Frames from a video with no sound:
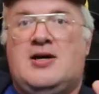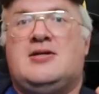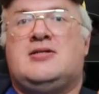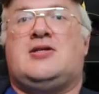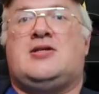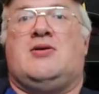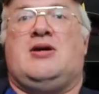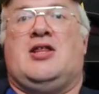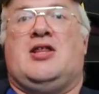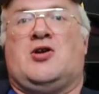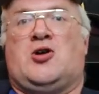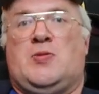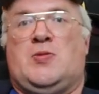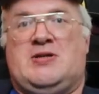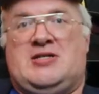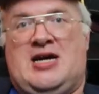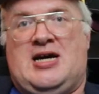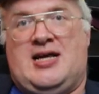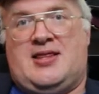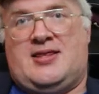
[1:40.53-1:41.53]
So yeah, the Group
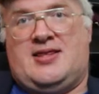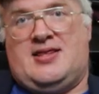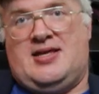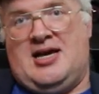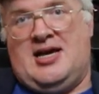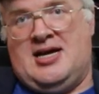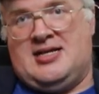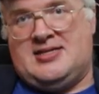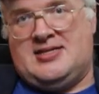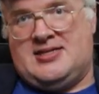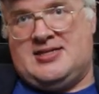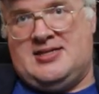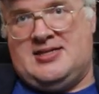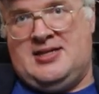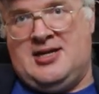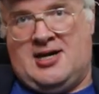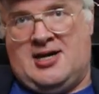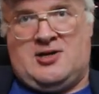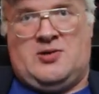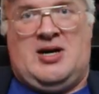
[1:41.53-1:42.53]
of Death, it's
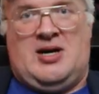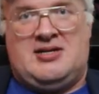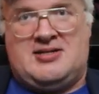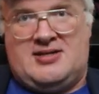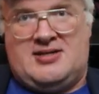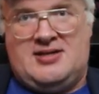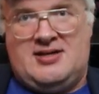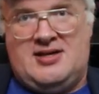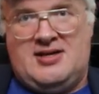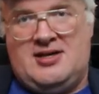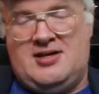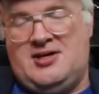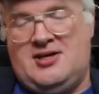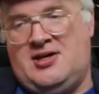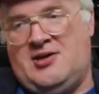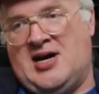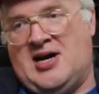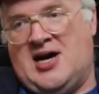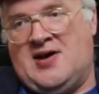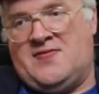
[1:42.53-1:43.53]
not great.
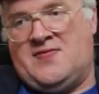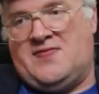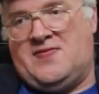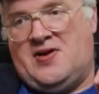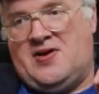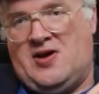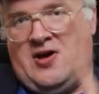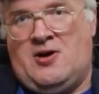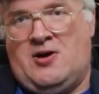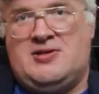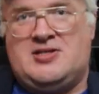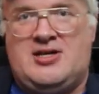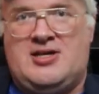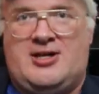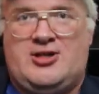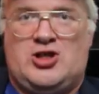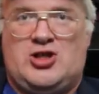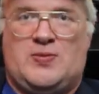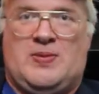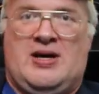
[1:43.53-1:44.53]
You have host
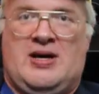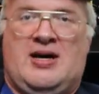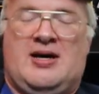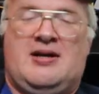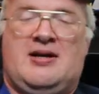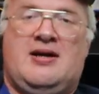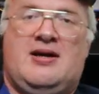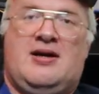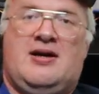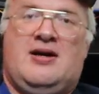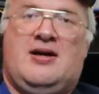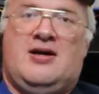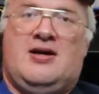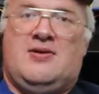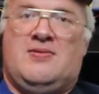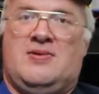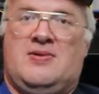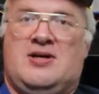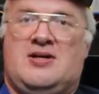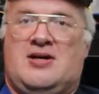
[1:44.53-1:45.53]
nation Japan
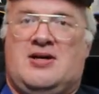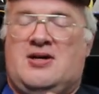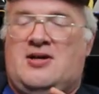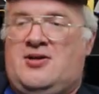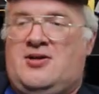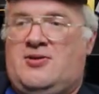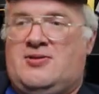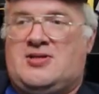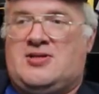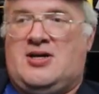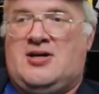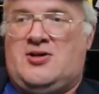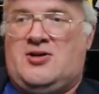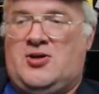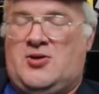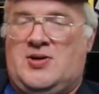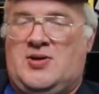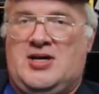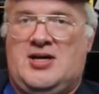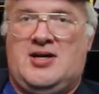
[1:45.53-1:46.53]
with uh, Yuta
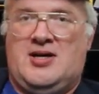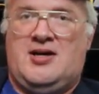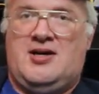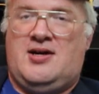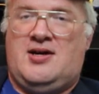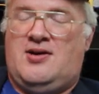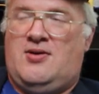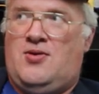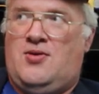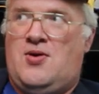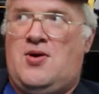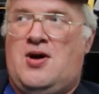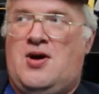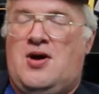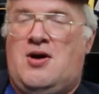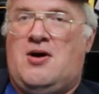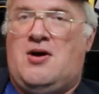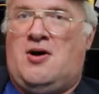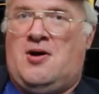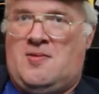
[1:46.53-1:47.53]
and Rui.
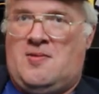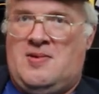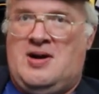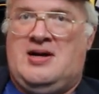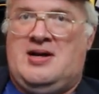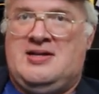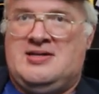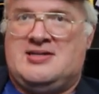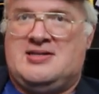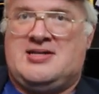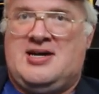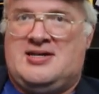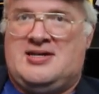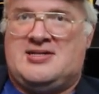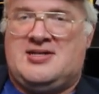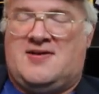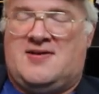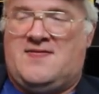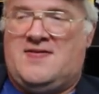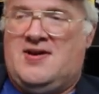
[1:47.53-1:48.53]
Already this is
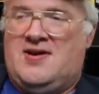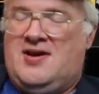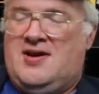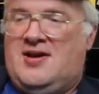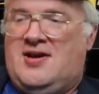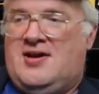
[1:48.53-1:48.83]
getting tough.